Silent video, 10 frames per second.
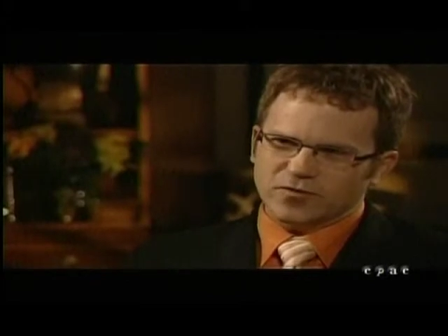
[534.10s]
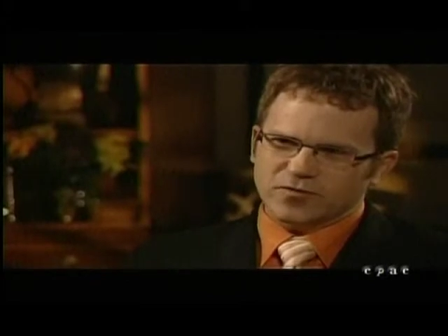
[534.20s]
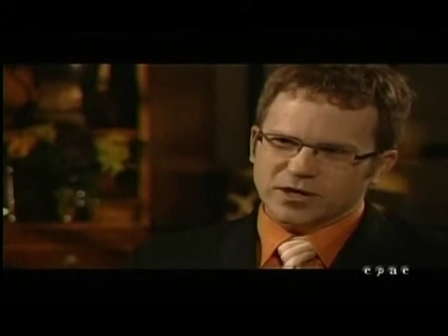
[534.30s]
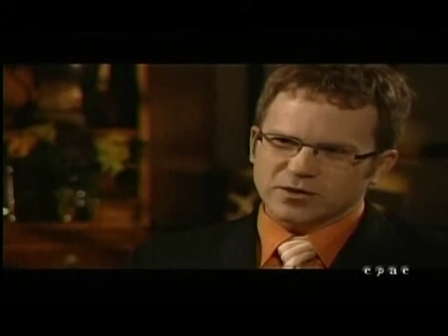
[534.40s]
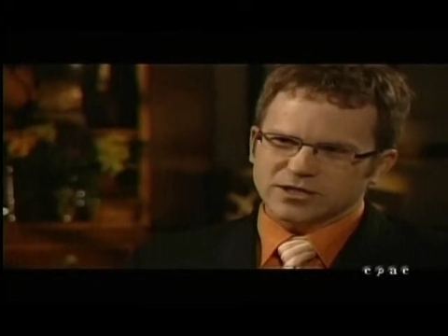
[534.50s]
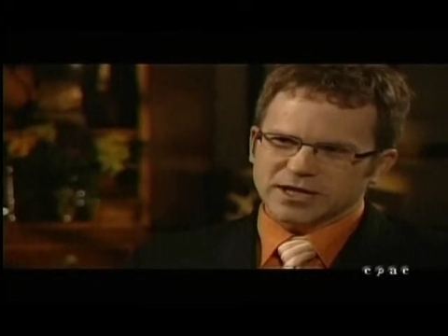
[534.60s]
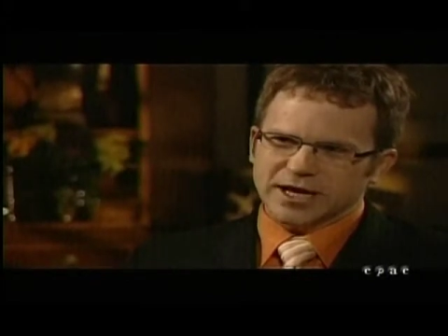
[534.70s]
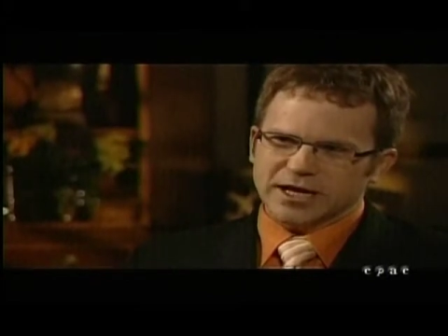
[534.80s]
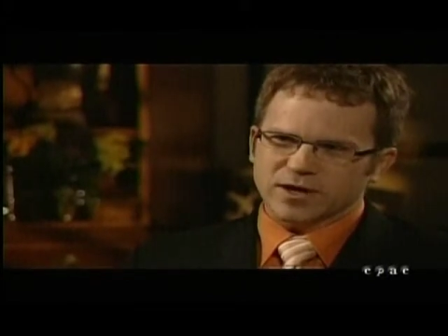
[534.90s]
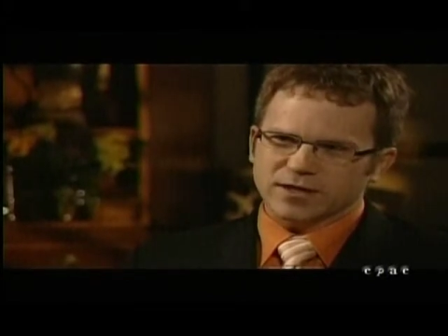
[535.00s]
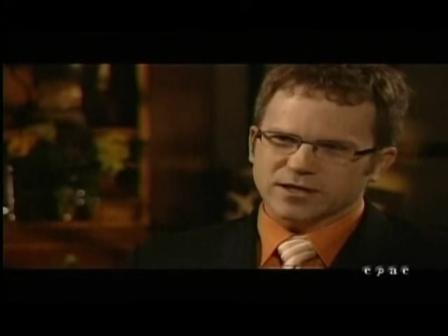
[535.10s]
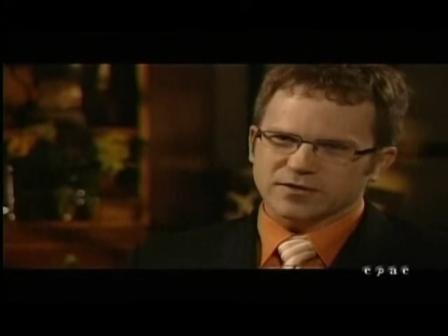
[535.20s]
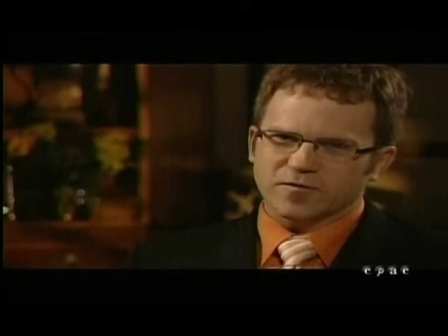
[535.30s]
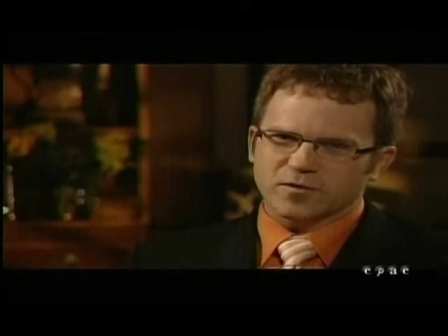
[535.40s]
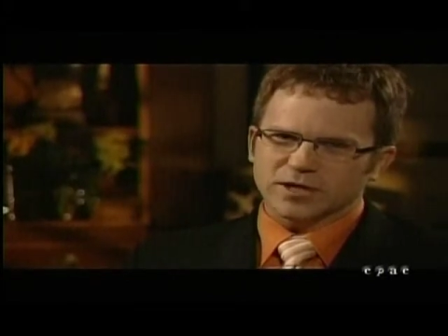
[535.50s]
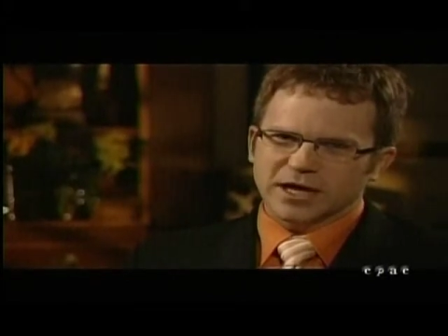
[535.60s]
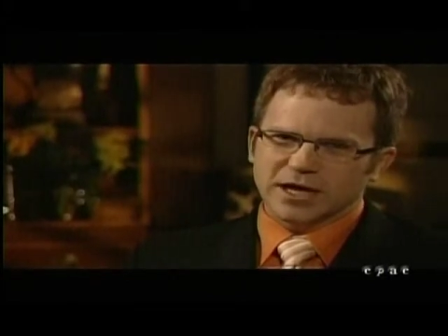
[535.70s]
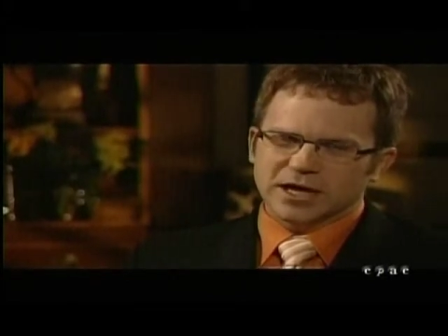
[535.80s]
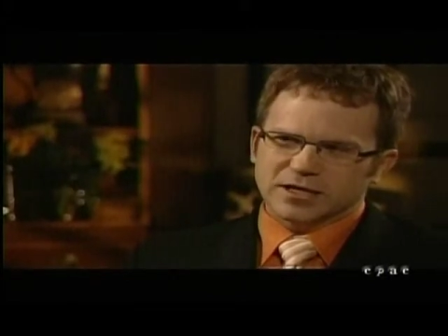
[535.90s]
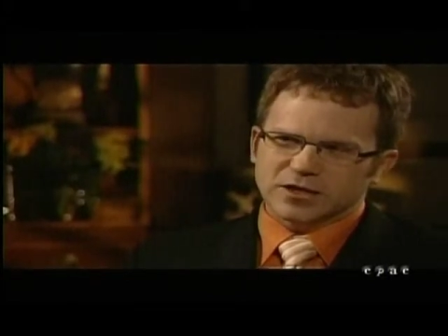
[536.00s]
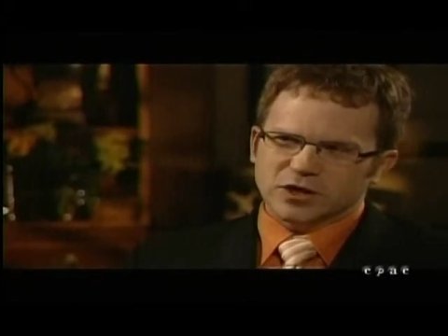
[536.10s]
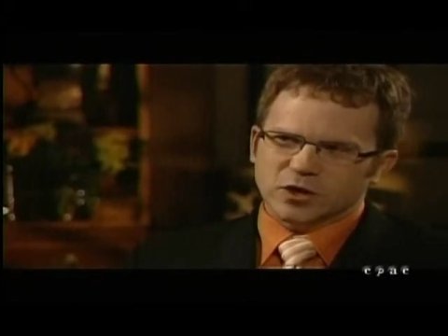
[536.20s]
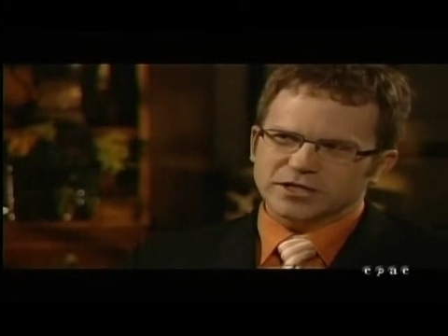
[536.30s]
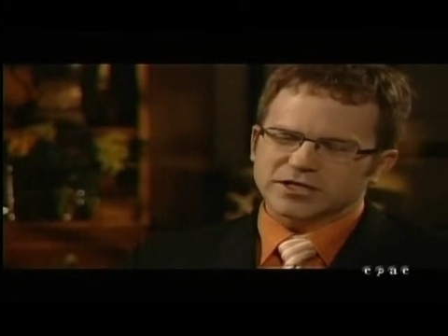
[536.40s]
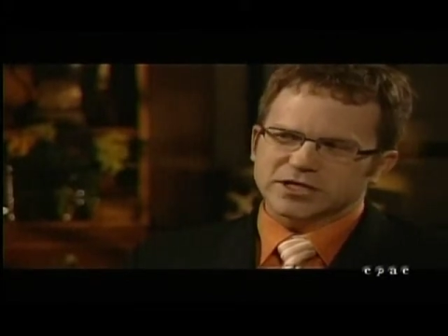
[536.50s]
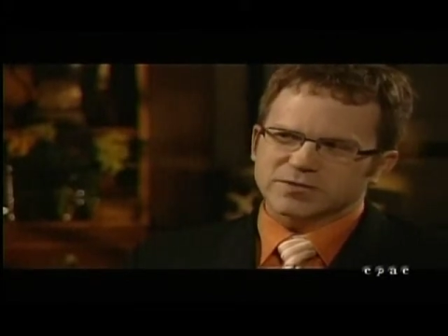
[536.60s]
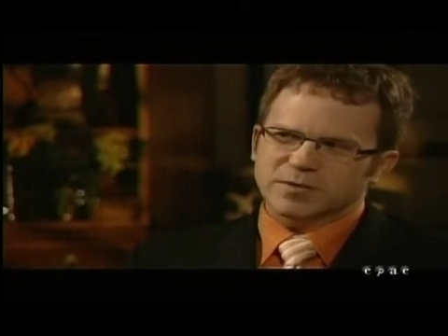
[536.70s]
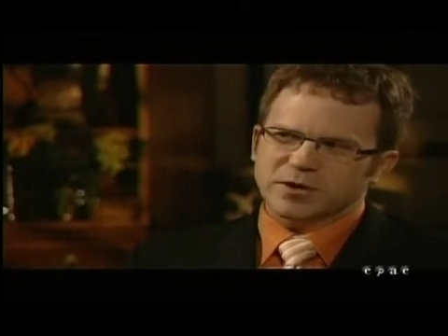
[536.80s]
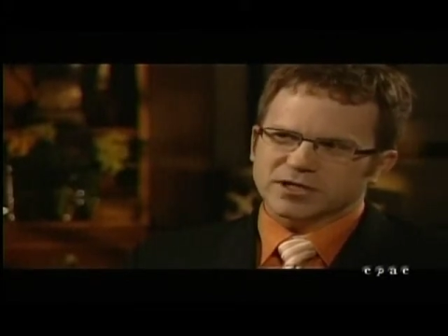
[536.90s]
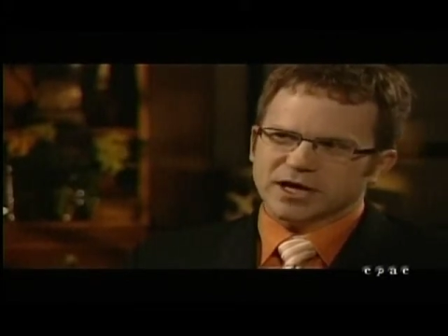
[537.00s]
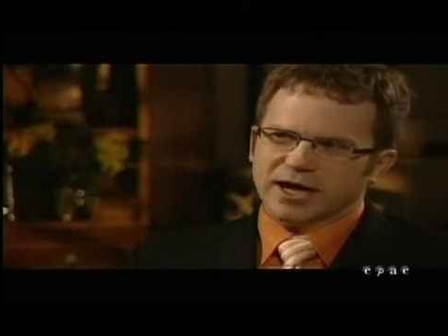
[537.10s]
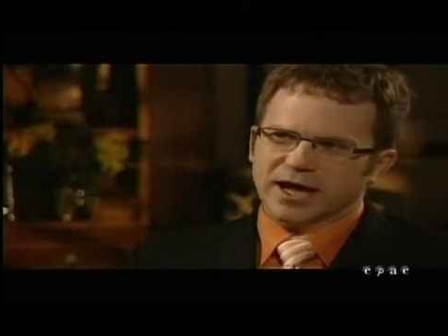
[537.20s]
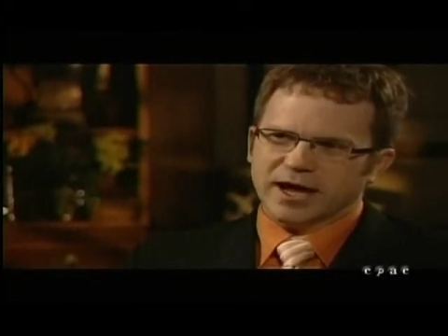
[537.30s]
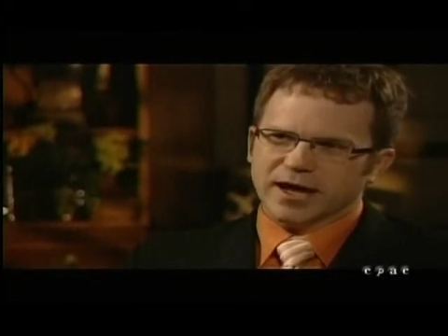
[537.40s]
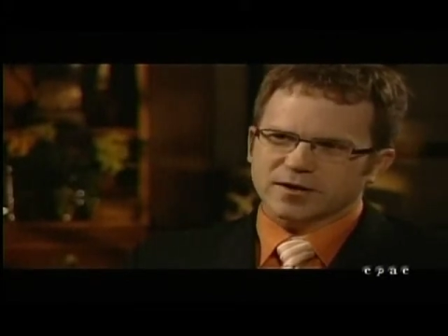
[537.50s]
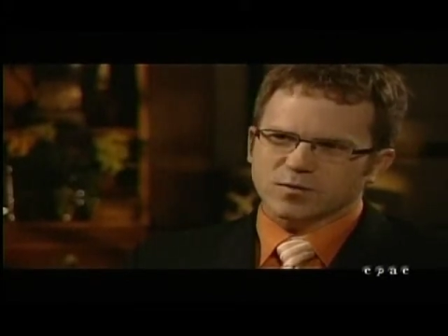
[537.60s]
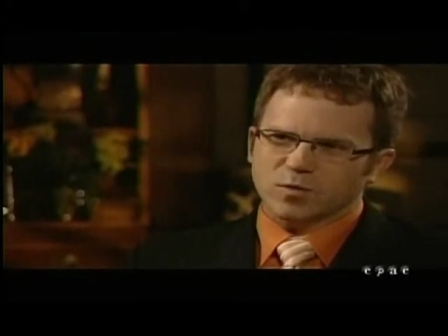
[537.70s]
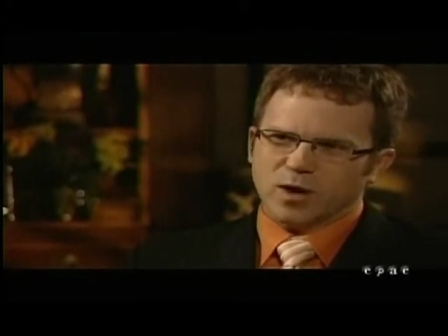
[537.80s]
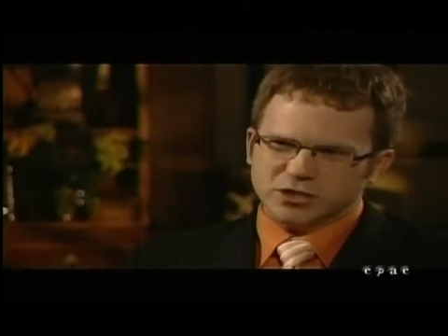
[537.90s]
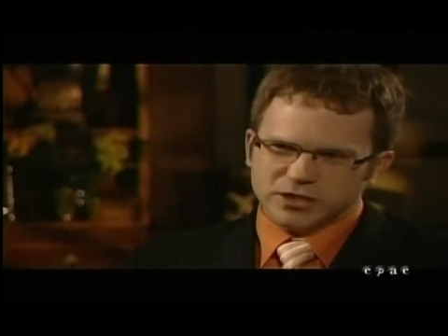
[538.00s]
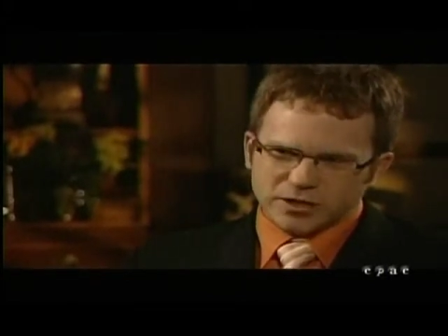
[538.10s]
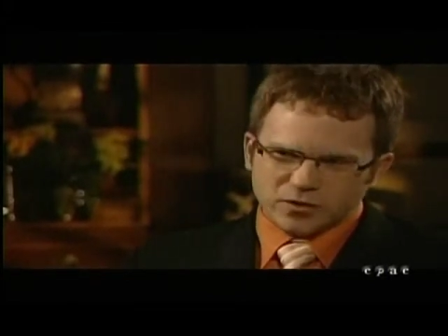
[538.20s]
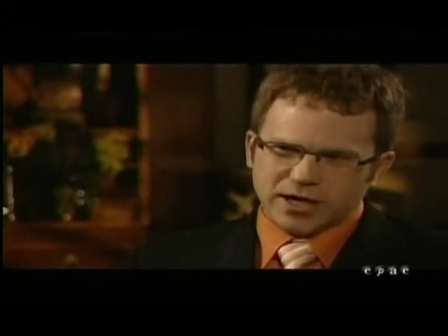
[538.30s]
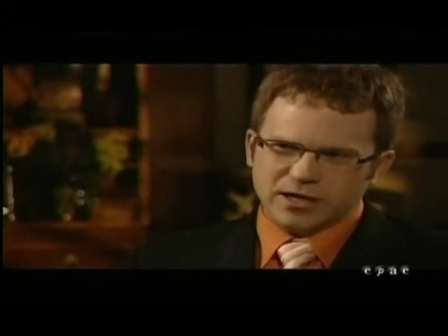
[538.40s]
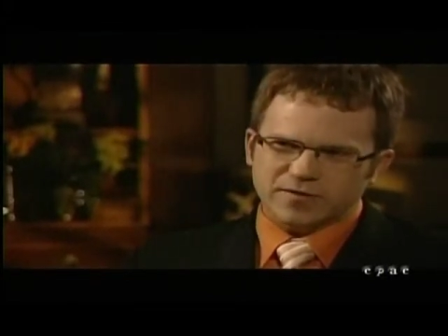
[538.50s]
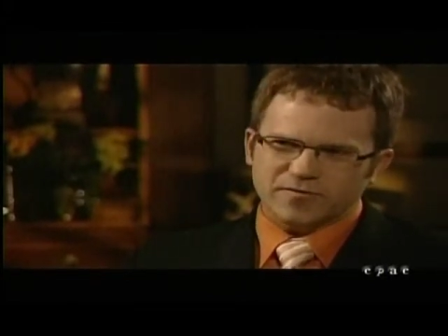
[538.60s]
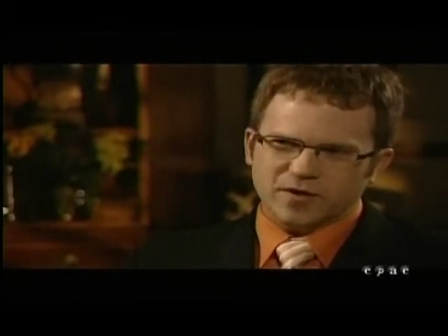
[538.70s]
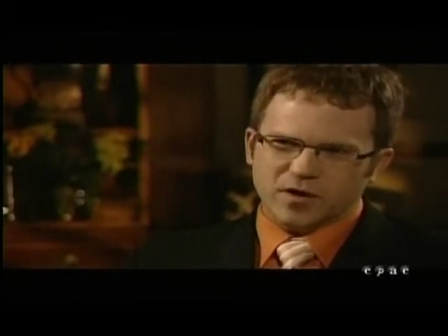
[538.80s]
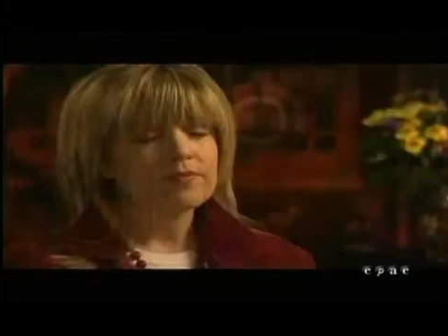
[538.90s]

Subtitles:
or 3 years later, I think the earliest experience I had watching or getting involved